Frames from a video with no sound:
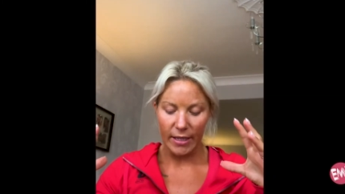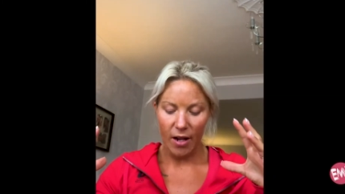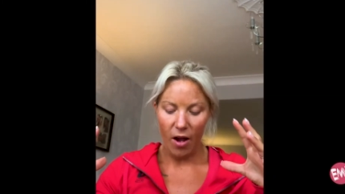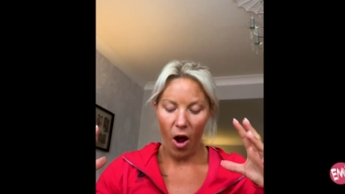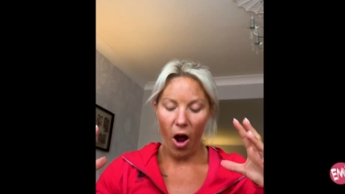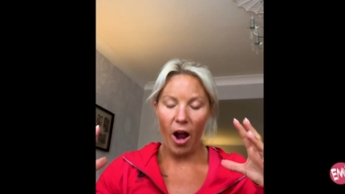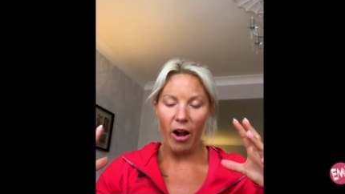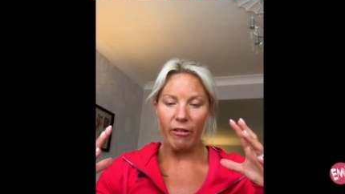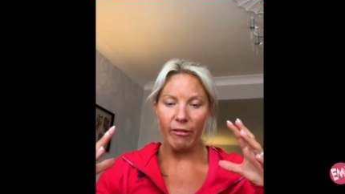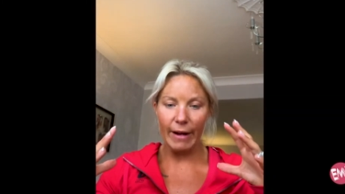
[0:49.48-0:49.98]

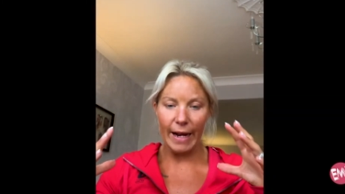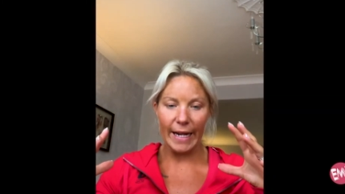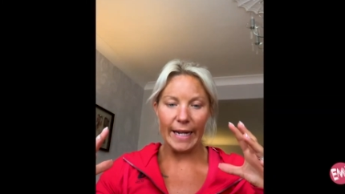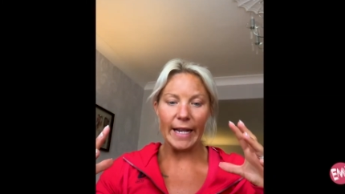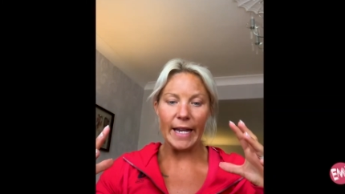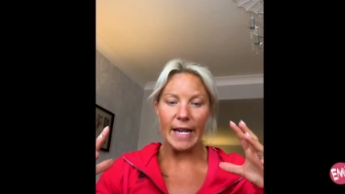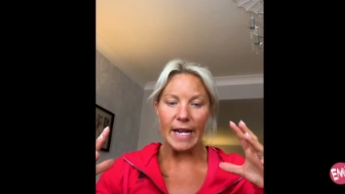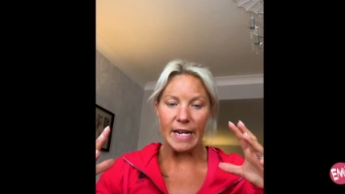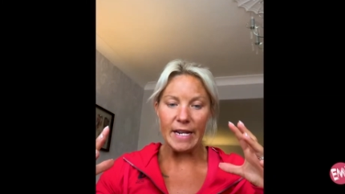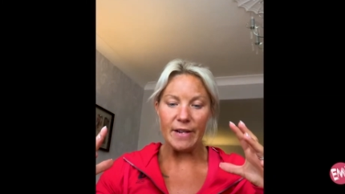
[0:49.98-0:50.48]
I
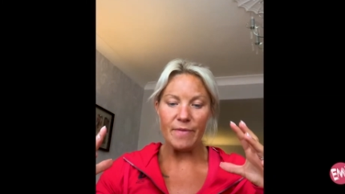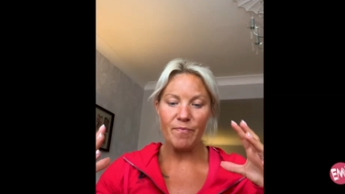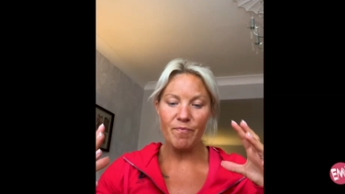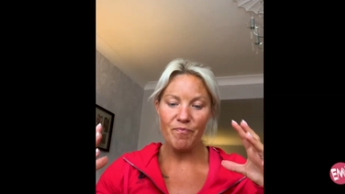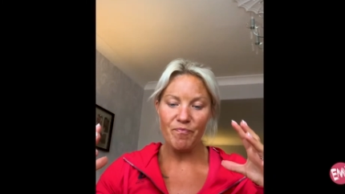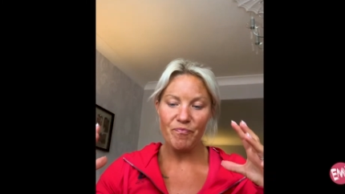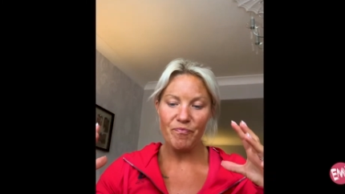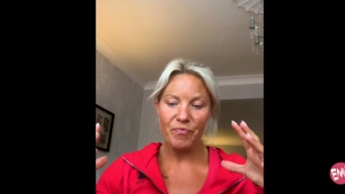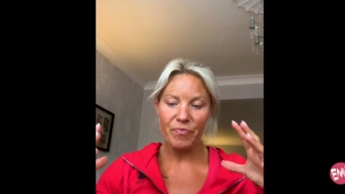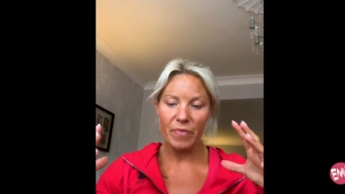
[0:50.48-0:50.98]
reckon
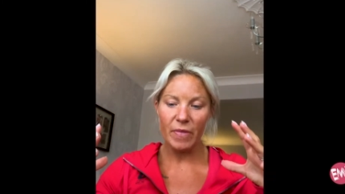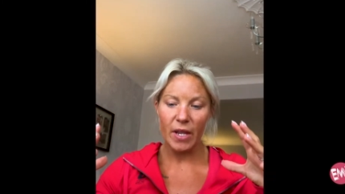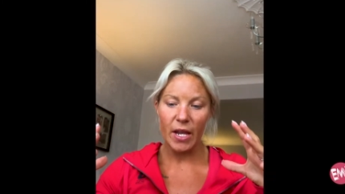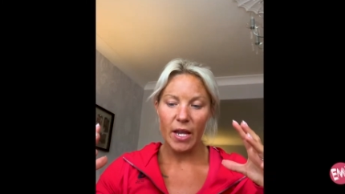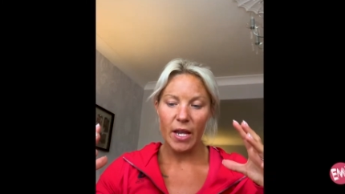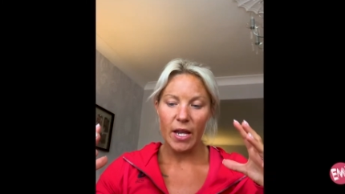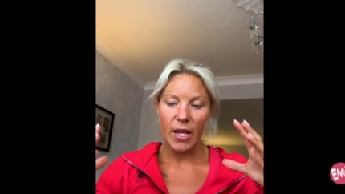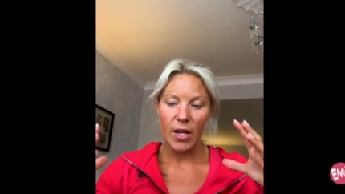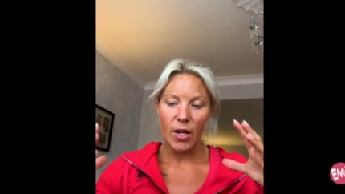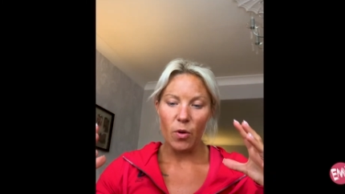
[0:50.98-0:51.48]

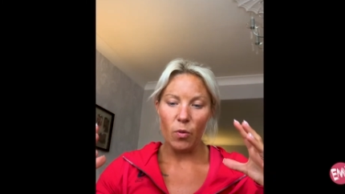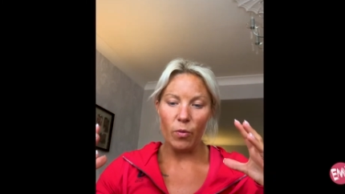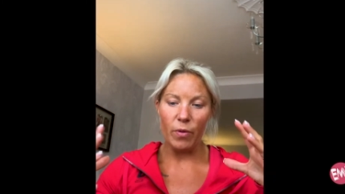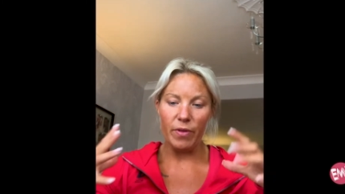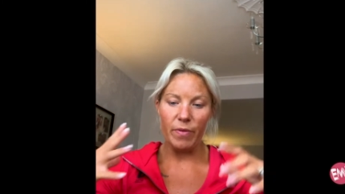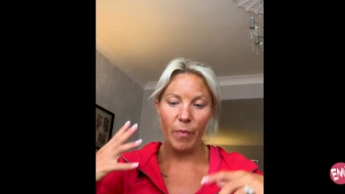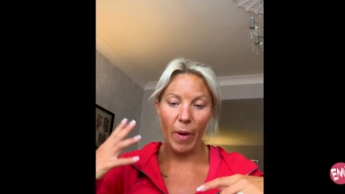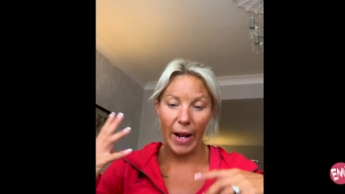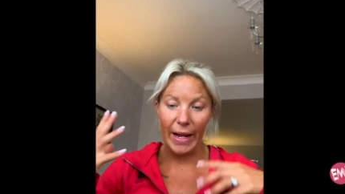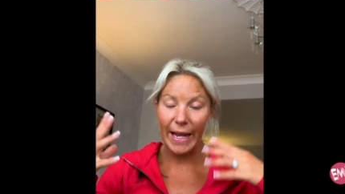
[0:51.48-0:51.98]

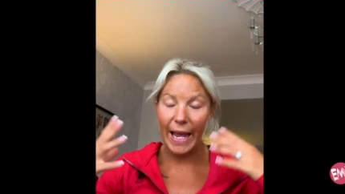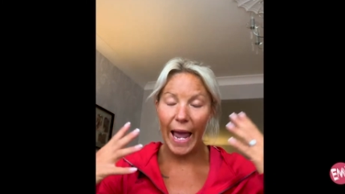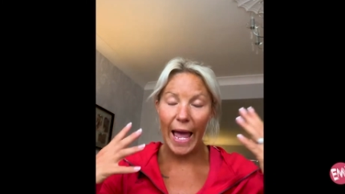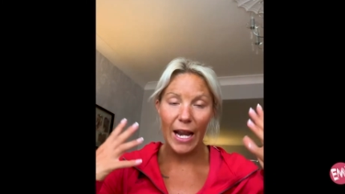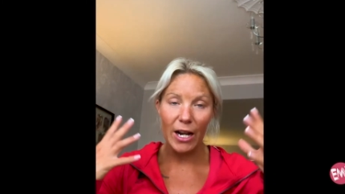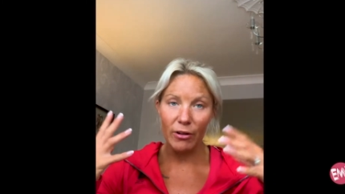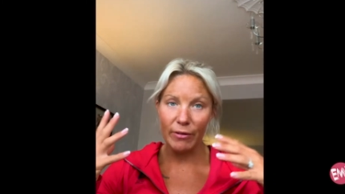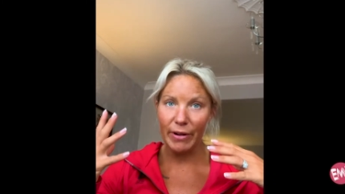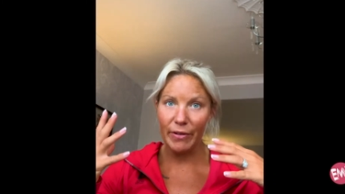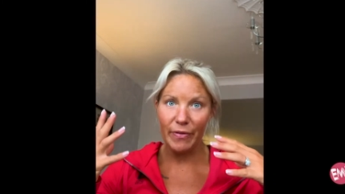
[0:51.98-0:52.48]
with my
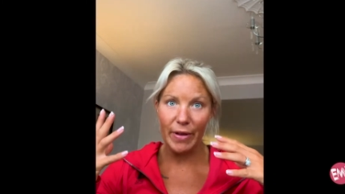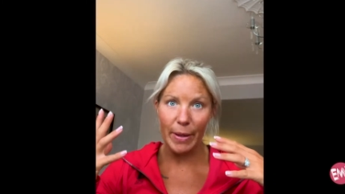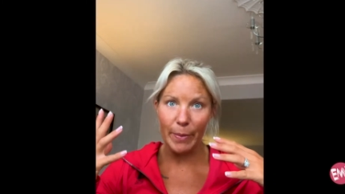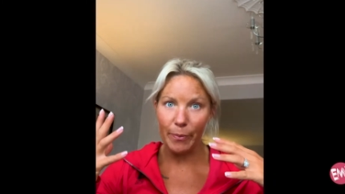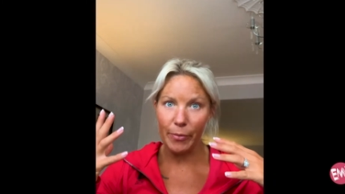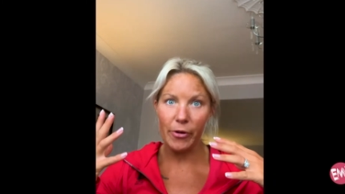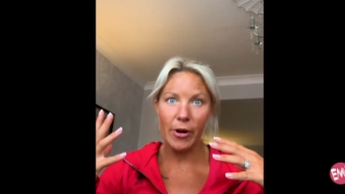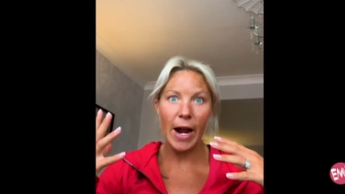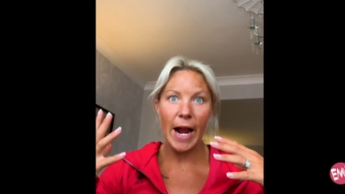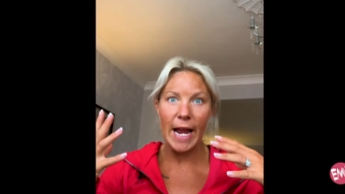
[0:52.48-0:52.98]
calorific
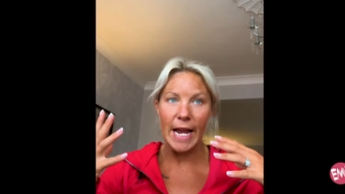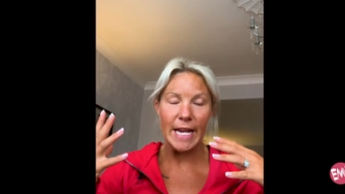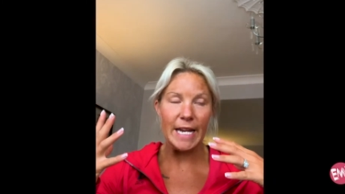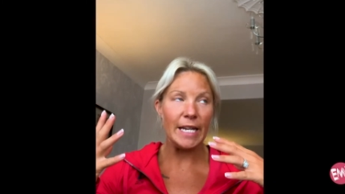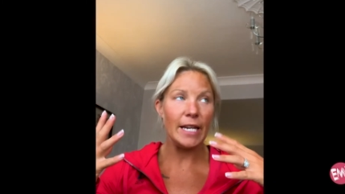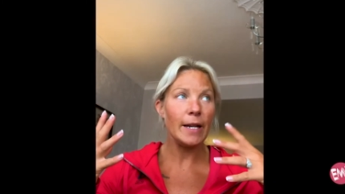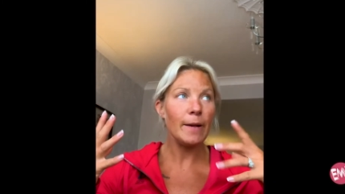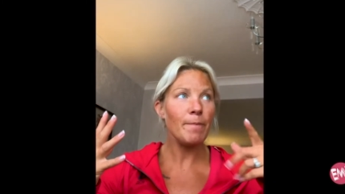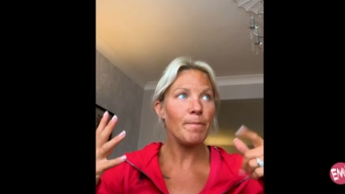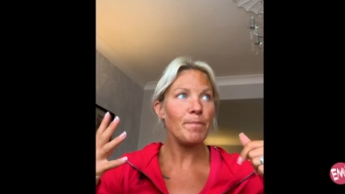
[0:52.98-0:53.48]

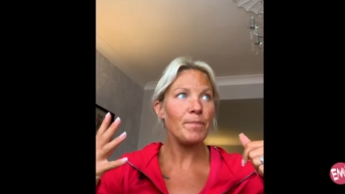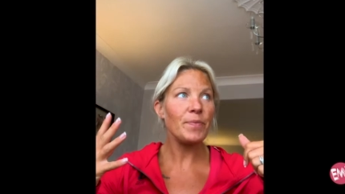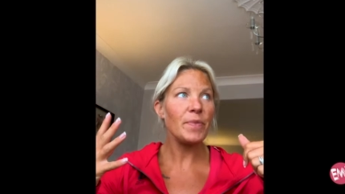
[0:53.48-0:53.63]
brain,